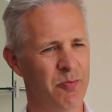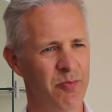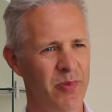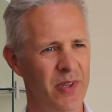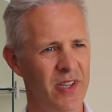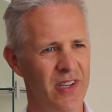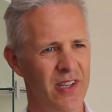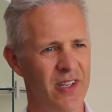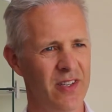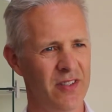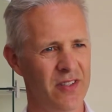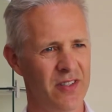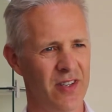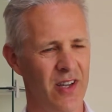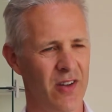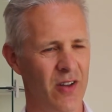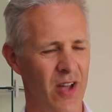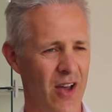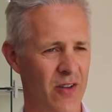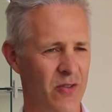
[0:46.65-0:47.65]
experience
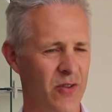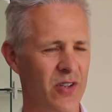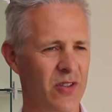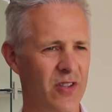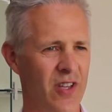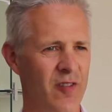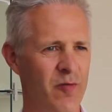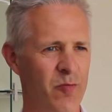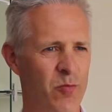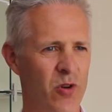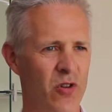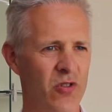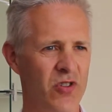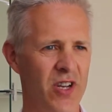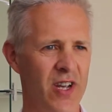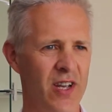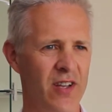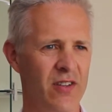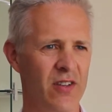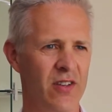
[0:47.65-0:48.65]
a, a real life
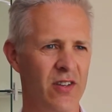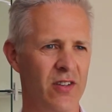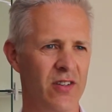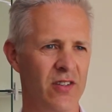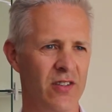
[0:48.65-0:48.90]
project,